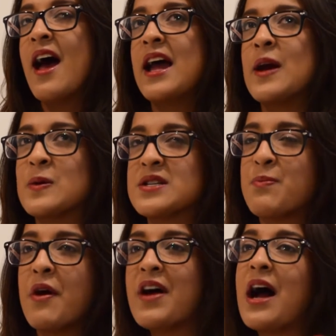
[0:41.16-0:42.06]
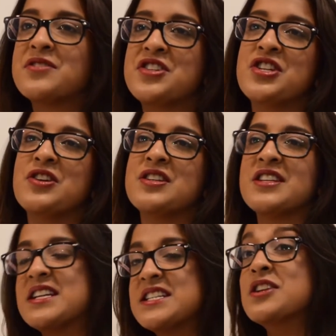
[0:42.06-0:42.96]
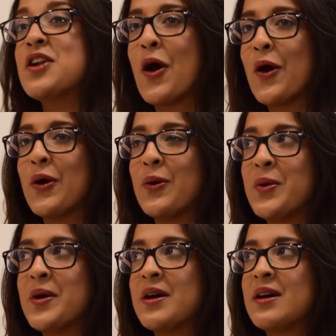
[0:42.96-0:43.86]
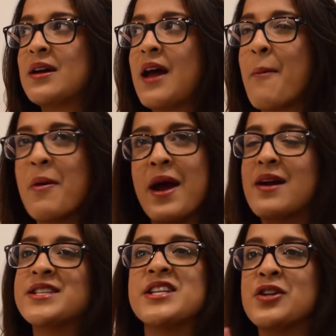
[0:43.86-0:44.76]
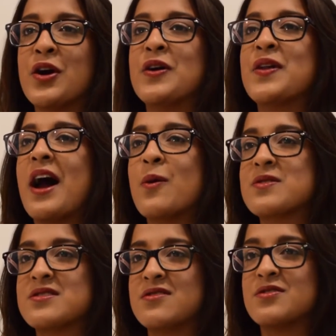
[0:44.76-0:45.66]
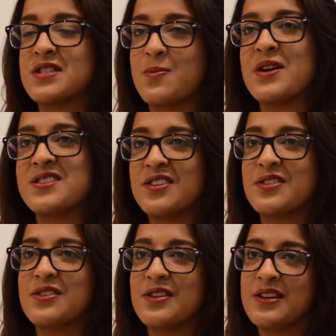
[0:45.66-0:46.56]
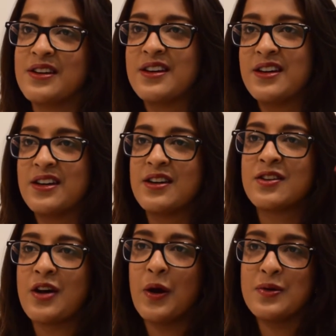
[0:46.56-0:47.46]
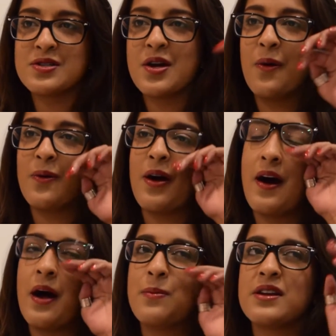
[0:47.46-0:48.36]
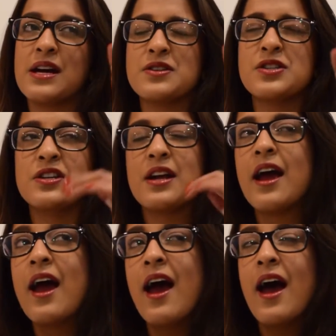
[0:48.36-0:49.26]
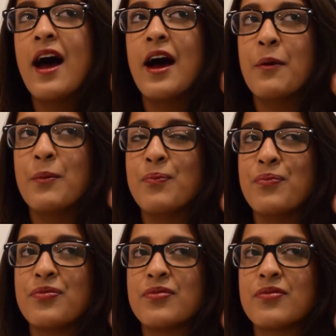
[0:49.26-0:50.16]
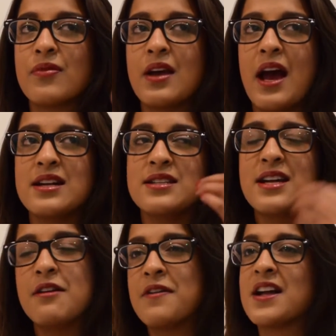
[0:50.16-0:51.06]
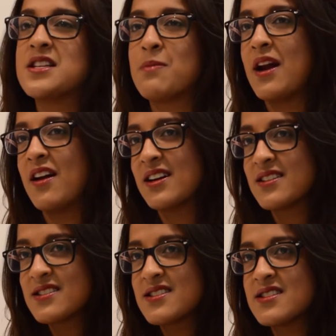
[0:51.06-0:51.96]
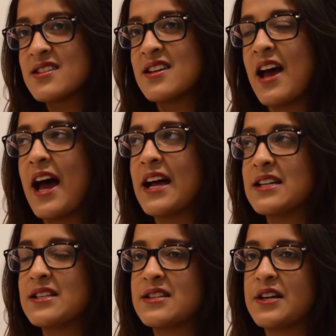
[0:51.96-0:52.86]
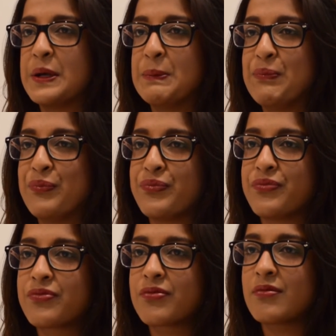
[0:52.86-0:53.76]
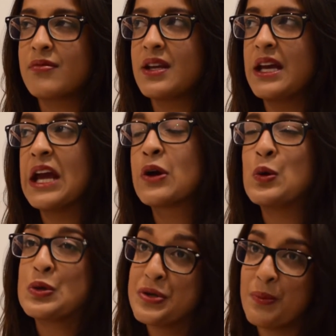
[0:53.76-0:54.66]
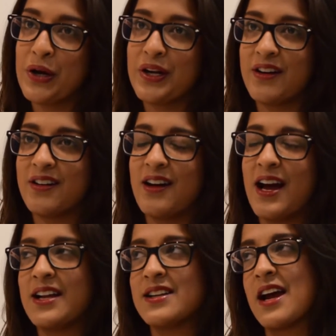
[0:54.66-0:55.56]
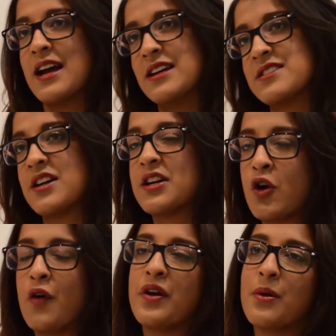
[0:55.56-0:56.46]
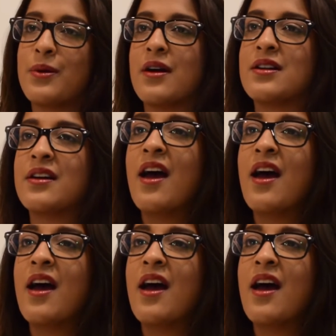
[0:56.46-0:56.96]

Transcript: It was above altitude and I didn't know, and my parents didn't know that I was not supposed to go so high up in the altitude, um, and it affected my lungs, and um, it caused pneumonia and I started coughing up blood.